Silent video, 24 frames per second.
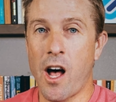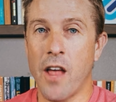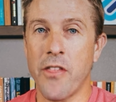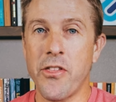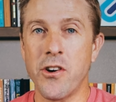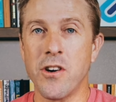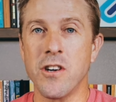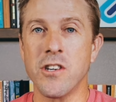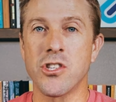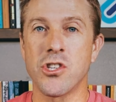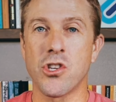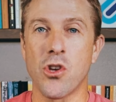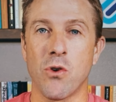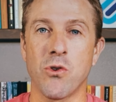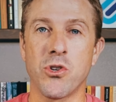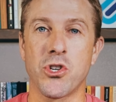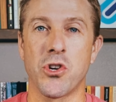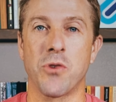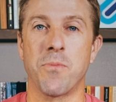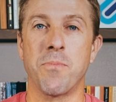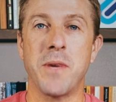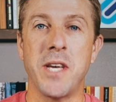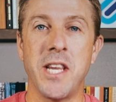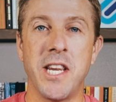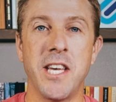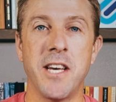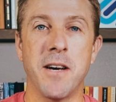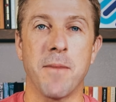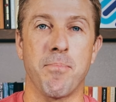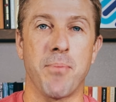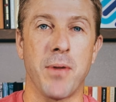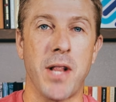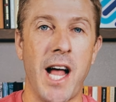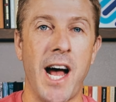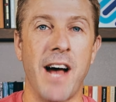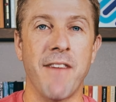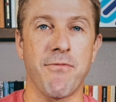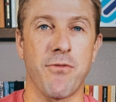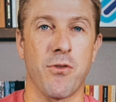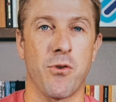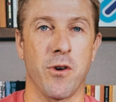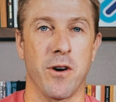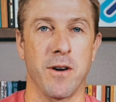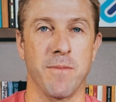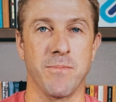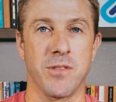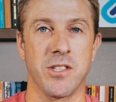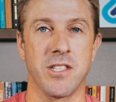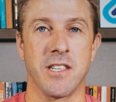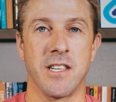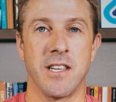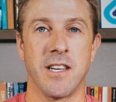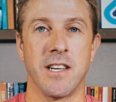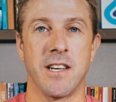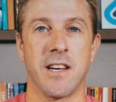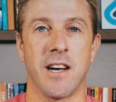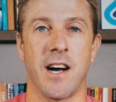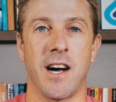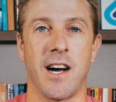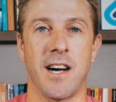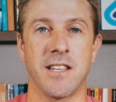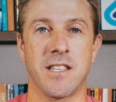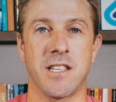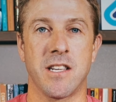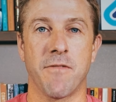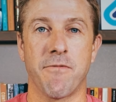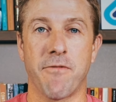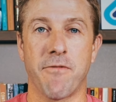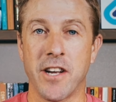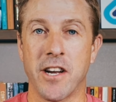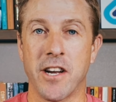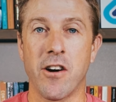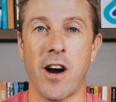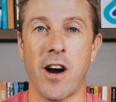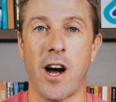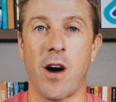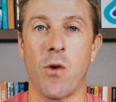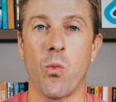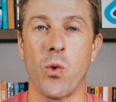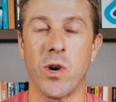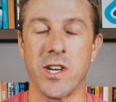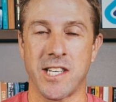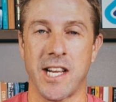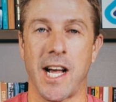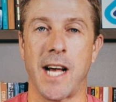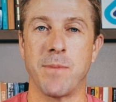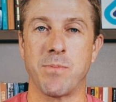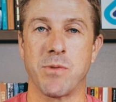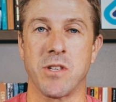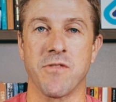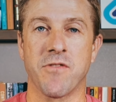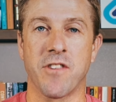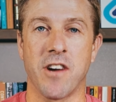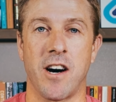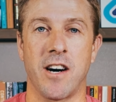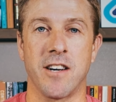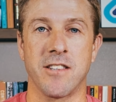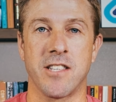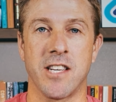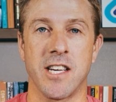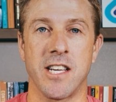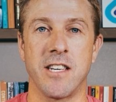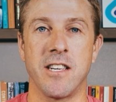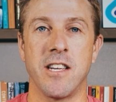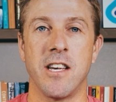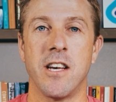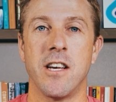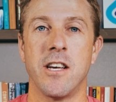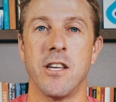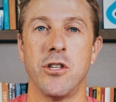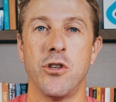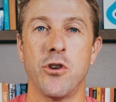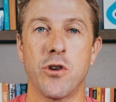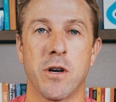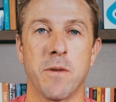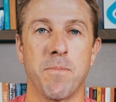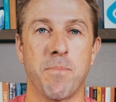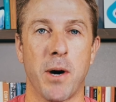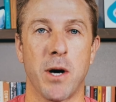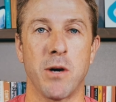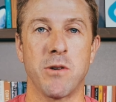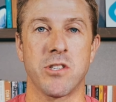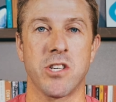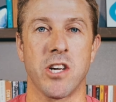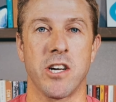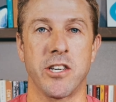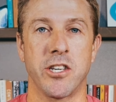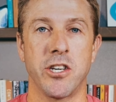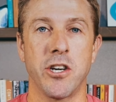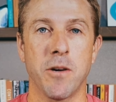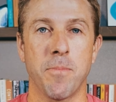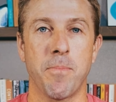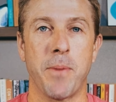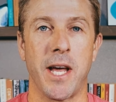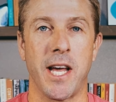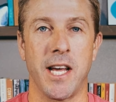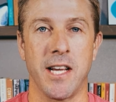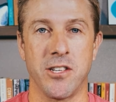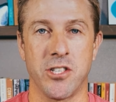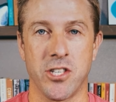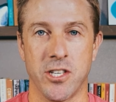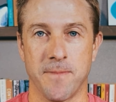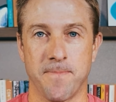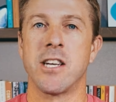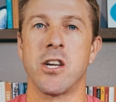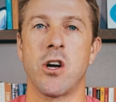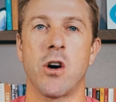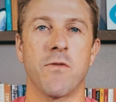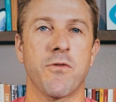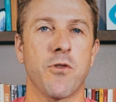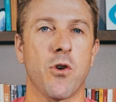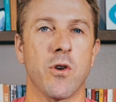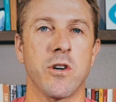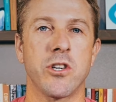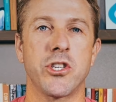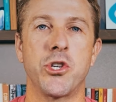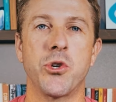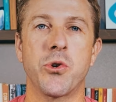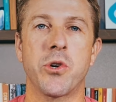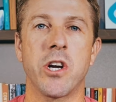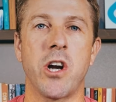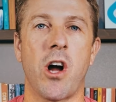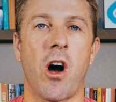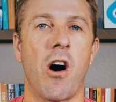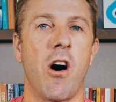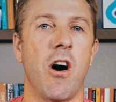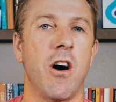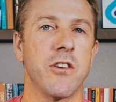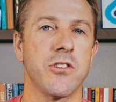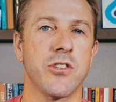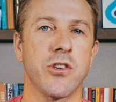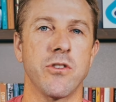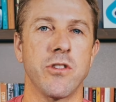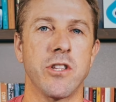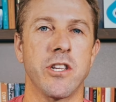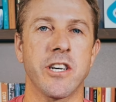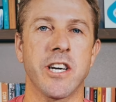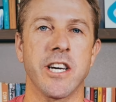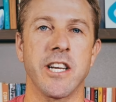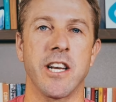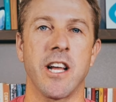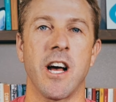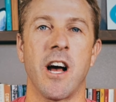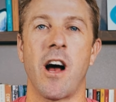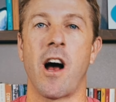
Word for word: other social media platforms uh, to figure out what types of content you could post on your page. Now, of course, you could also look at